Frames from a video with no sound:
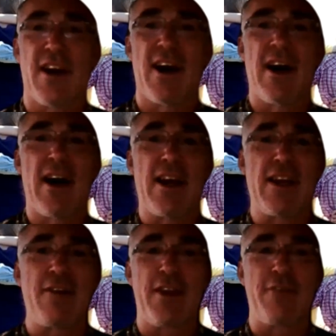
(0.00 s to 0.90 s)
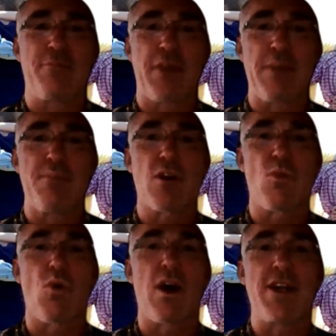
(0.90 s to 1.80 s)
uh, if, if people are
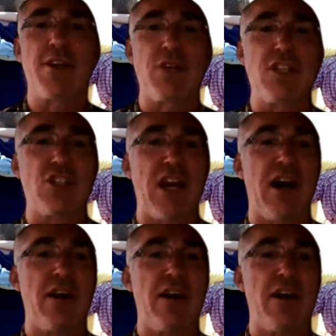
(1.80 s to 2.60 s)
wanting to reach out,